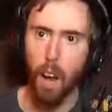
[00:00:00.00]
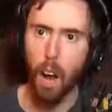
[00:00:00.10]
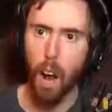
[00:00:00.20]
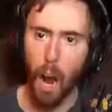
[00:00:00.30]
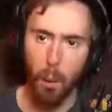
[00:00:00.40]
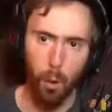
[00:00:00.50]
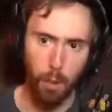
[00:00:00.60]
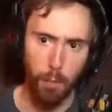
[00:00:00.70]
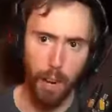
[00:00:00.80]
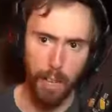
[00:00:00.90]
Uh, I will
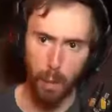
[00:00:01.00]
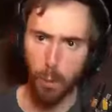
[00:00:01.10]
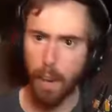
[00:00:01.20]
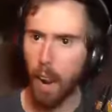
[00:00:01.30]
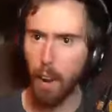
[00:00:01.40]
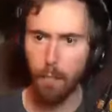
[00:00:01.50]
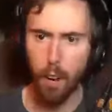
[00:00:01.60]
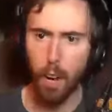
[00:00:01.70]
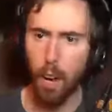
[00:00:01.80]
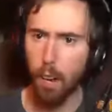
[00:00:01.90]
invite you. We have
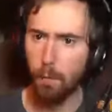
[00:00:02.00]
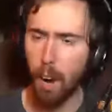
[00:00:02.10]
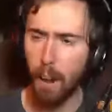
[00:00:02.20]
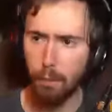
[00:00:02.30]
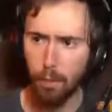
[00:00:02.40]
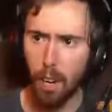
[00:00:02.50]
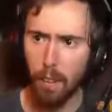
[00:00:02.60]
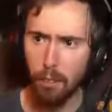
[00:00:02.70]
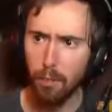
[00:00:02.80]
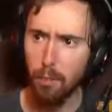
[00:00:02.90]
uh, five
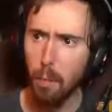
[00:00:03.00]
slots.